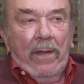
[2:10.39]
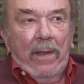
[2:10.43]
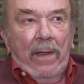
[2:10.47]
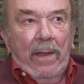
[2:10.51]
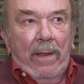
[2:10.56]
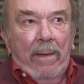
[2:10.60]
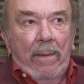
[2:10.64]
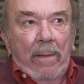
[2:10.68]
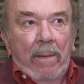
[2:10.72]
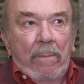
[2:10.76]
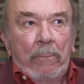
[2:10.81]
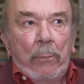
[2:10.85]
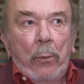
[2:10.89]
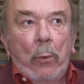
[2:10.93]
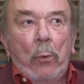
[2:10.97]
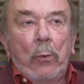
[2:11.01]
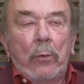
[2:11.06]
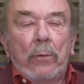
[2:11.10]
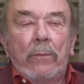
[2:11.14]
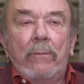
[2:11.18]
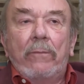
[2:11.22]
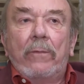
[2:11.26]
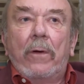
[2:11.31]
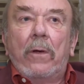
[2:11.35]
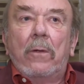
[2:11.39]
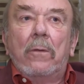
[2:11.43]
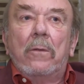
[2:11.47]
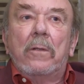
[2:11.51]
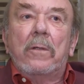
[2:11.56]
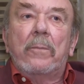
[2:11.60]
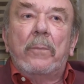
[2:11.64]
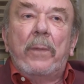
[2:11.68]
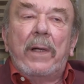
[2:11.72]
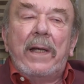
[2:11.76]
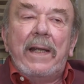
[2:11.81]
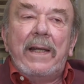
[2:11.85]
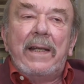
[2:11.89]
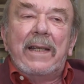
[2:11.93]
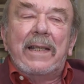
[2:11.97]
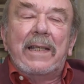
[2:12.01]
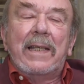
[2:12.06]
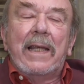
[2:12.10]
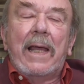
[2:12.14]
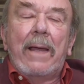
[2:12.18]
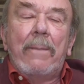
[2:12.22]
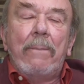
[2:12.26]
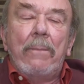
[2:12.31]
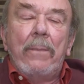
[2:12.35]
important roles, but in
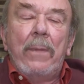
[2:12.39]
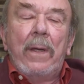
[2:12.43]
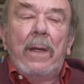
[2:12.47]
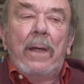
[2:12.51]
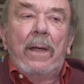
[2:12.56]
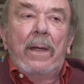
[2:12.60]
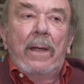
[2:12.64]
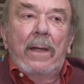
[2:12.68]
some